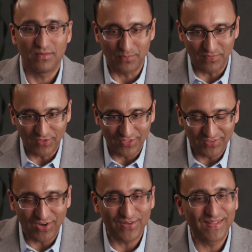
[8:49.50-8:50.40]
we're very
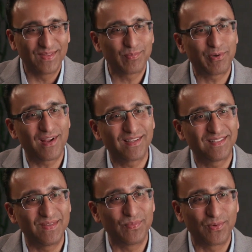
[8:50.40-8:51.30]
sorry this product
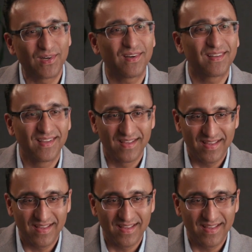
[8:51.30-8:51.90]
didn't work.